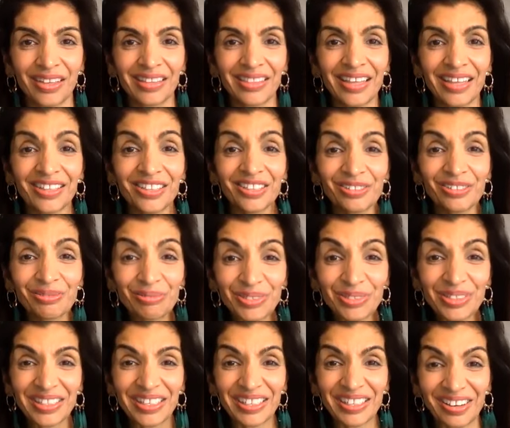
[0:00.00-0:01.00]
That you
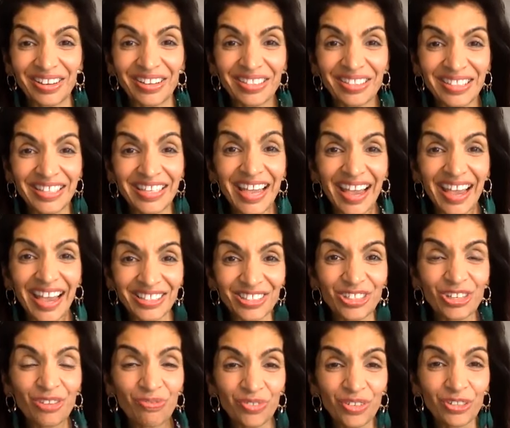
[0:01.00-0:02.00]
sit on the
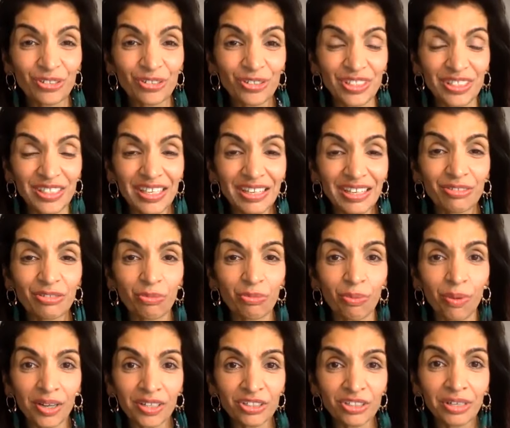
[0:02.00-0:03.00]
edge of your seat
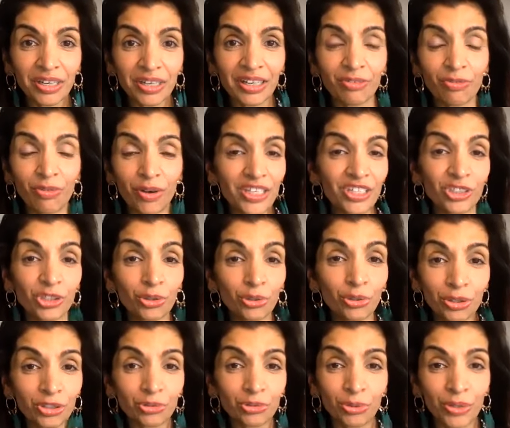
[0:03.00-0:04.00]
wondering what you
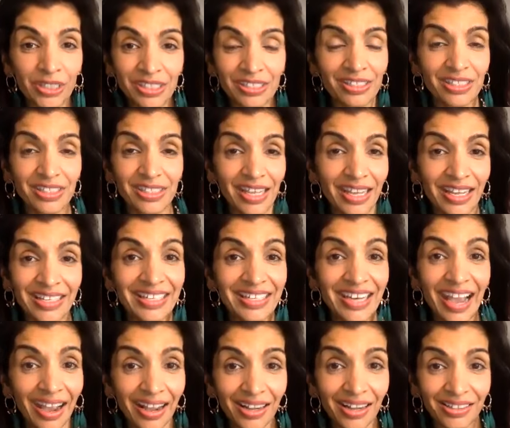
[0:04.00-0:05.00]
are going to say
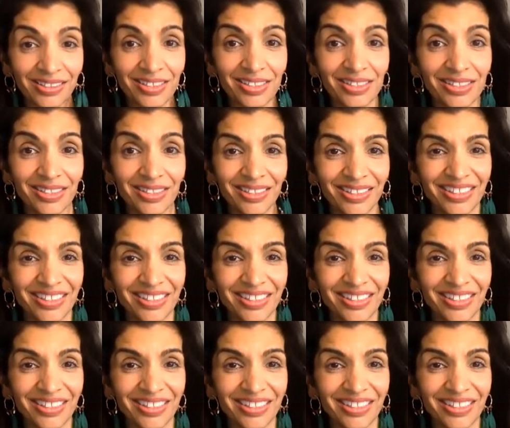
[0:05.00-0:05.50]
next.